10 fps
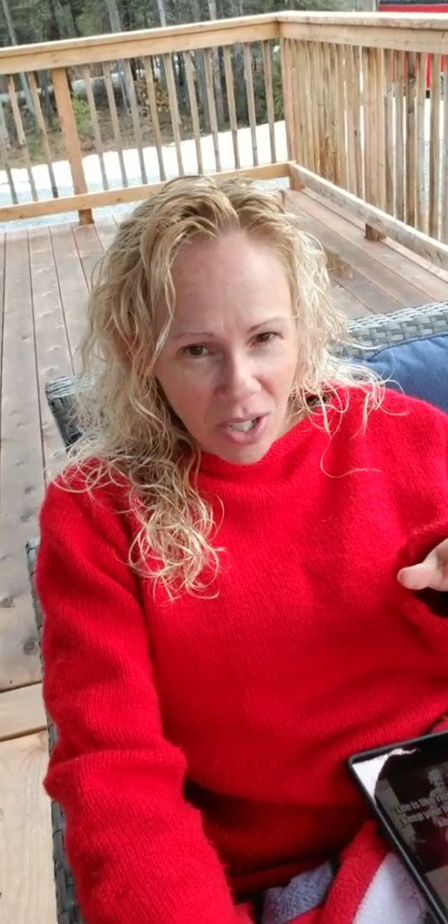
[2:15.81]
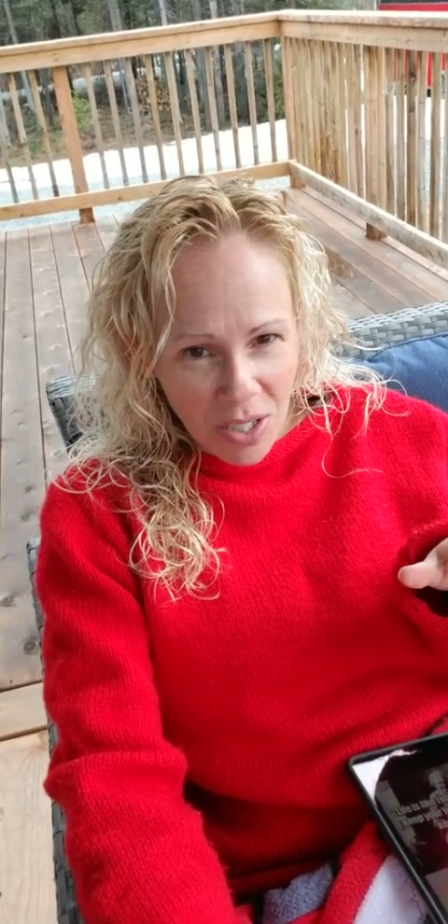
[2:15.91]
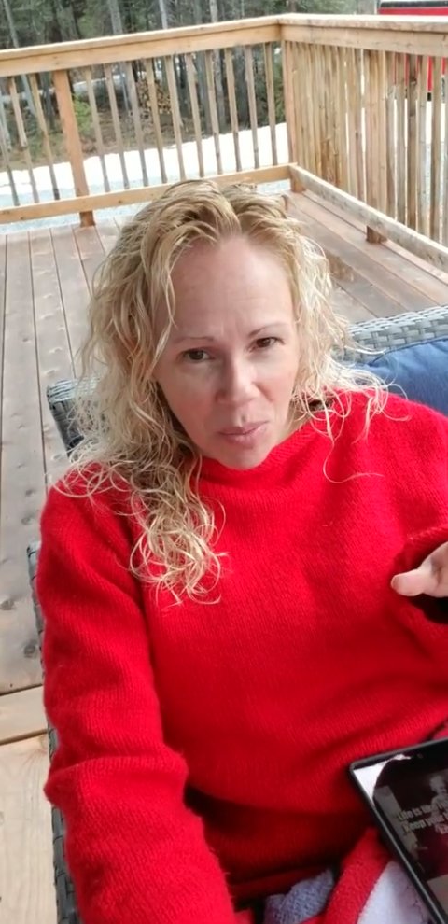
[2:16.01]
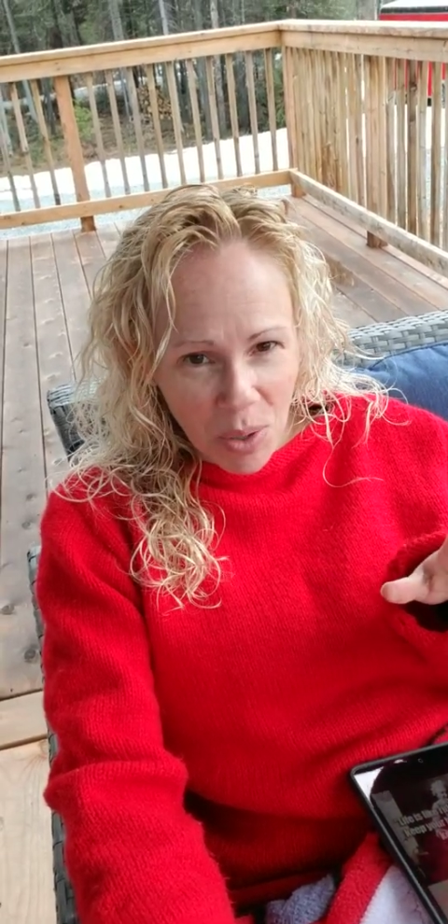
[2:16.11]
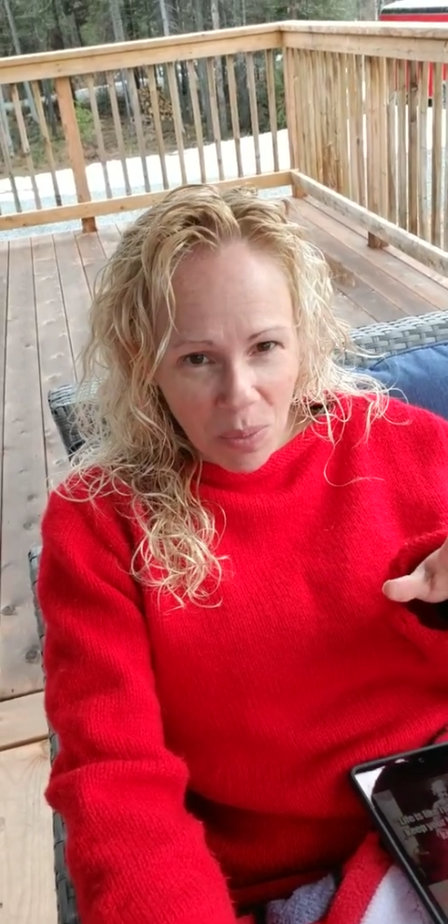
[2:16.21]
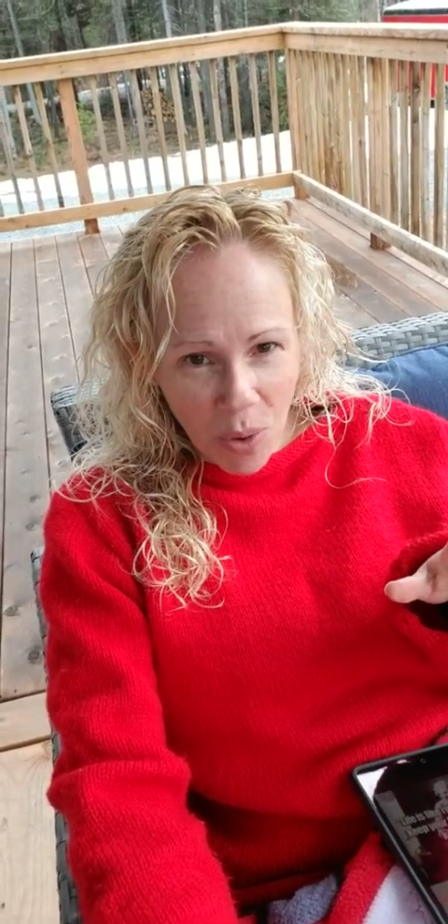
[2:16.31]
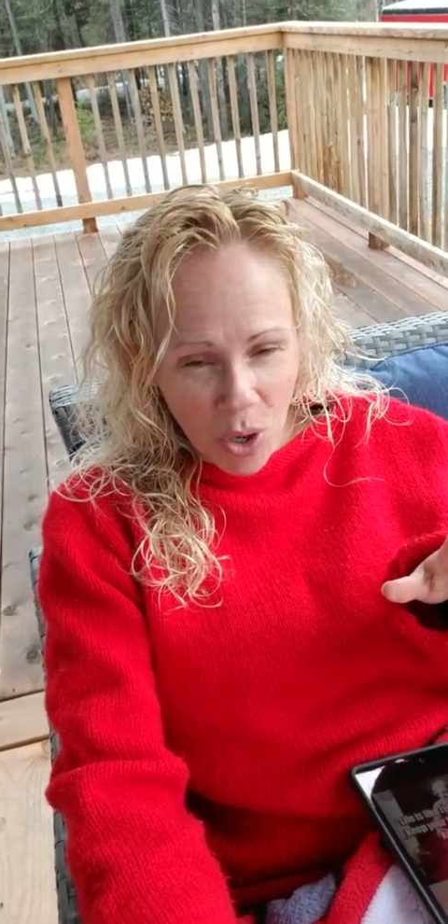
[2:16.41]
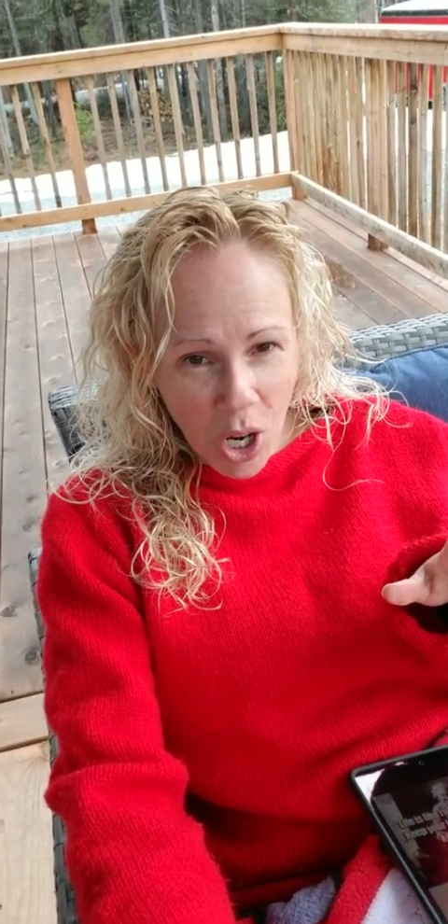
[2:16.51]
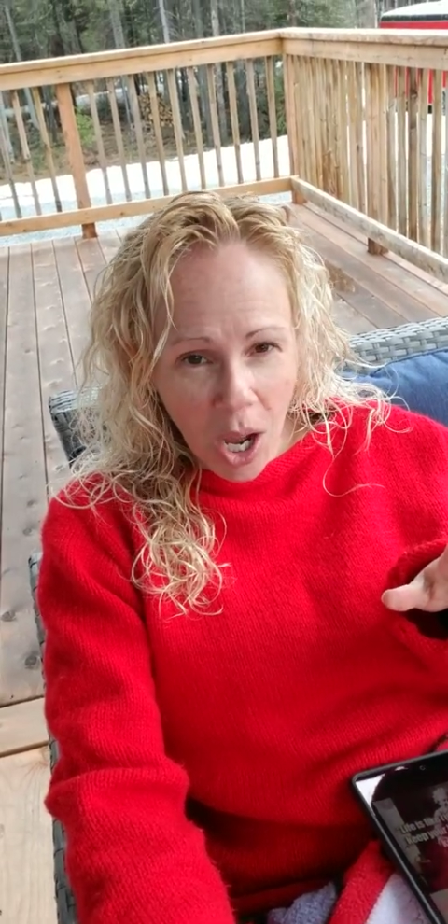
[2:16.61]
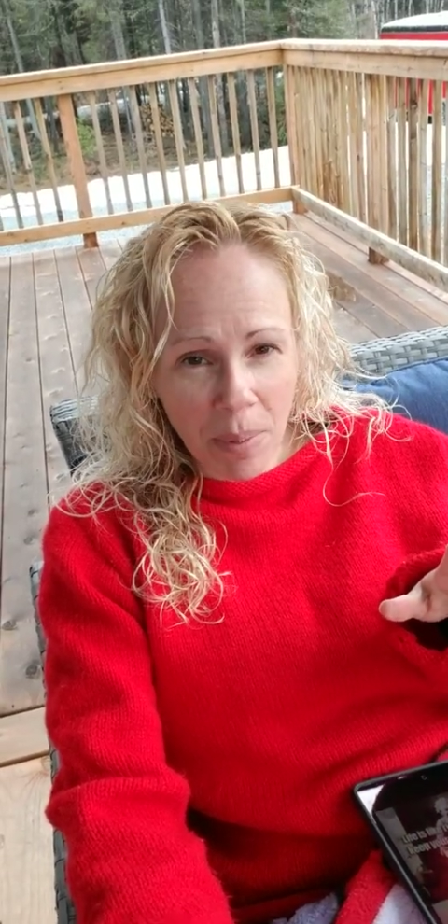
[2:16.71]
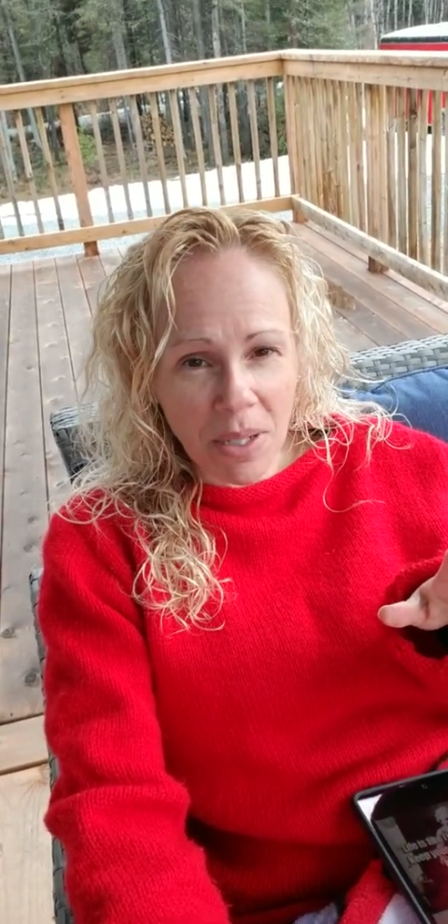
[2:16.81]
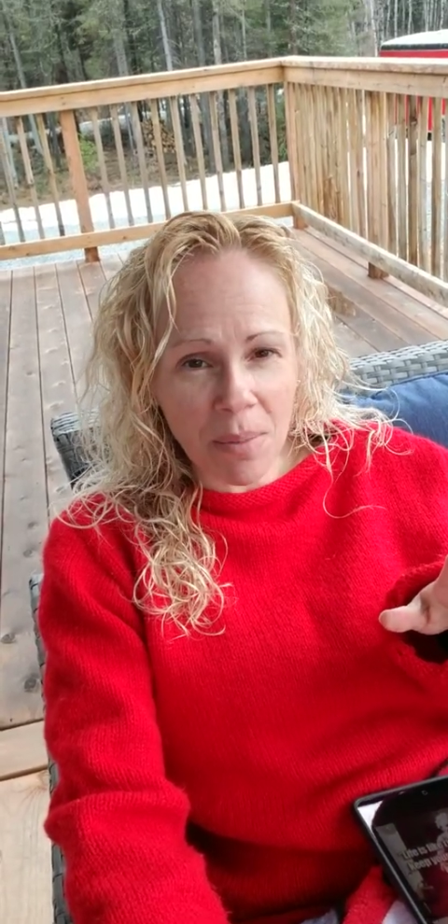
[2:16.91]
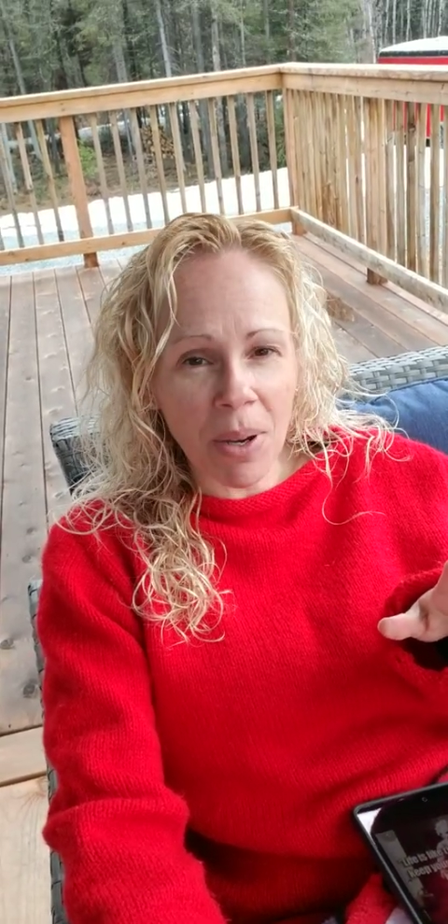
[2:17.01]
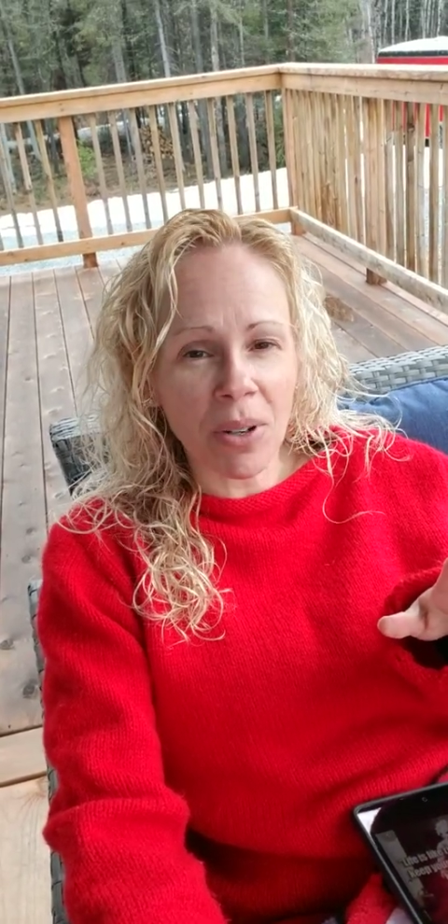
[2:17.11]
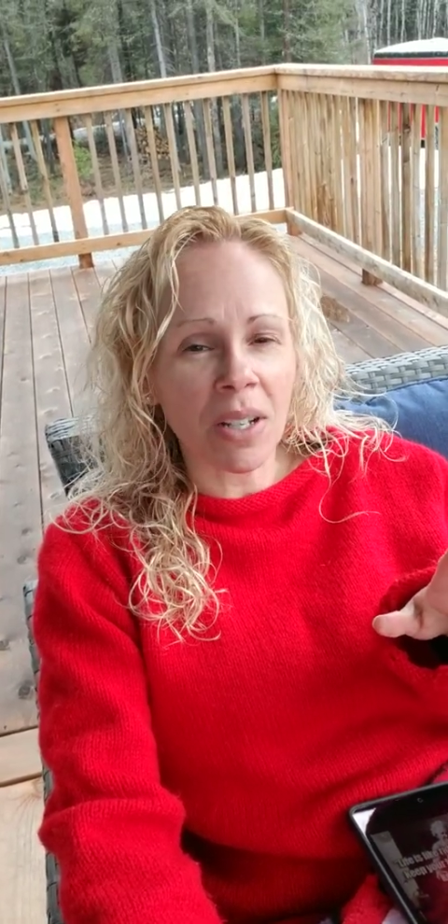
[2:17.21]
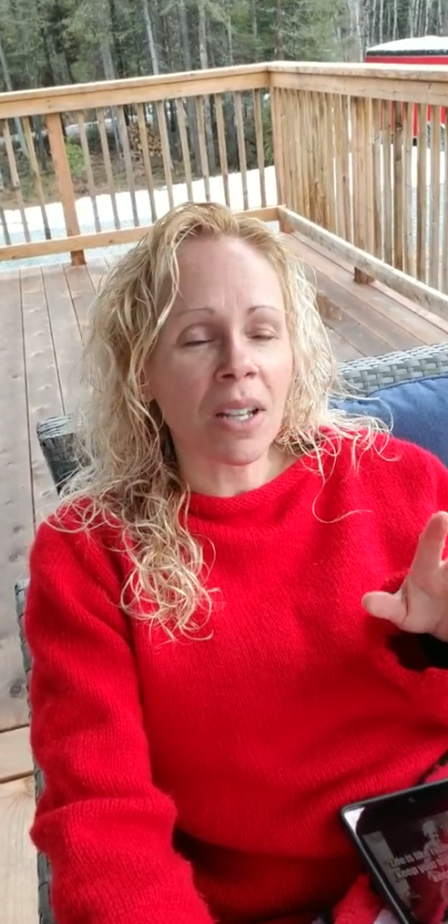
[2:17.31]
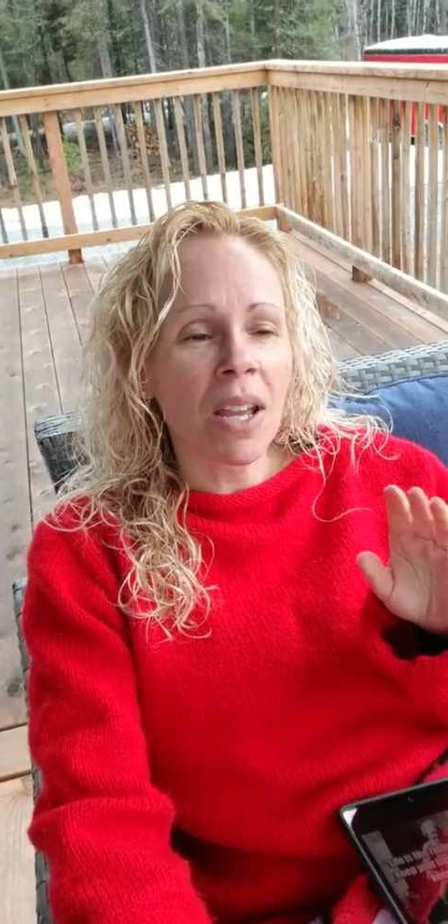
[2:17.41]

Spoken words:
someone wrote a comment about it,